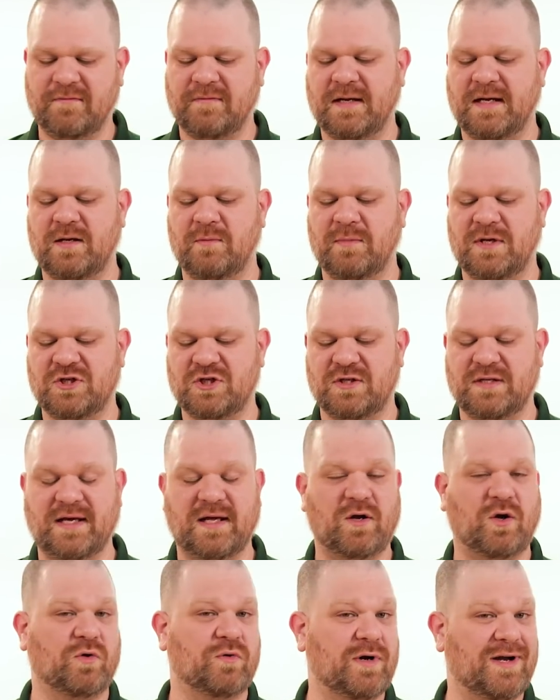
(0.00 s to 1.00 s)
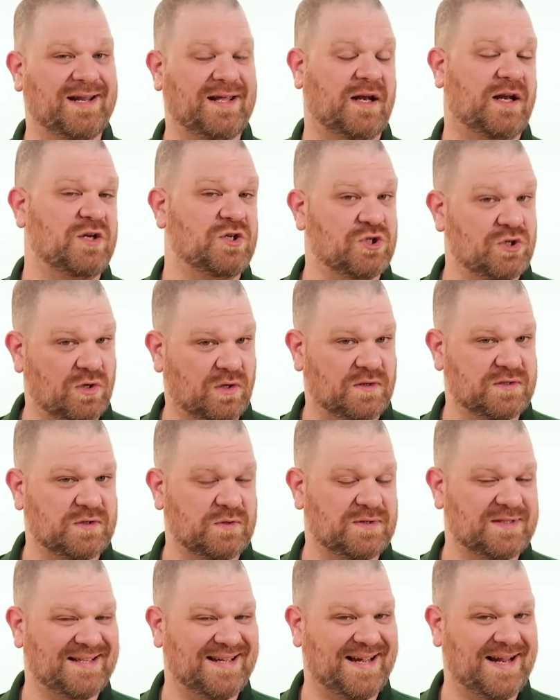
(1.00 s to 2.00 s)
if I didn't mention that already, and I should
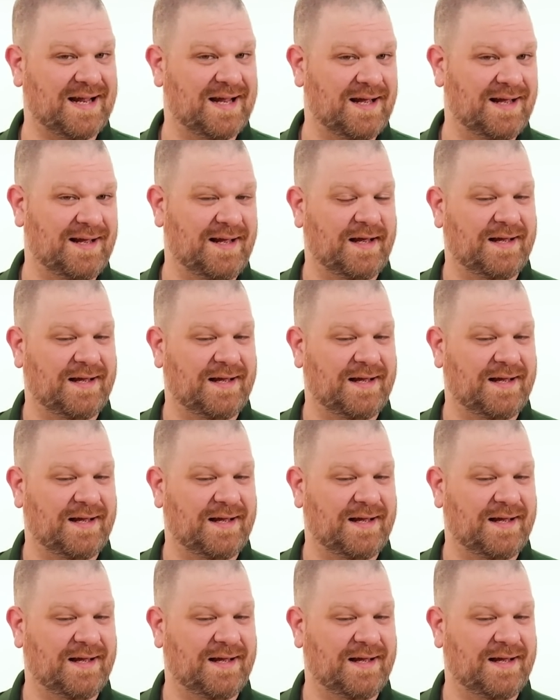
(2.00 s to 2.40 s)
also say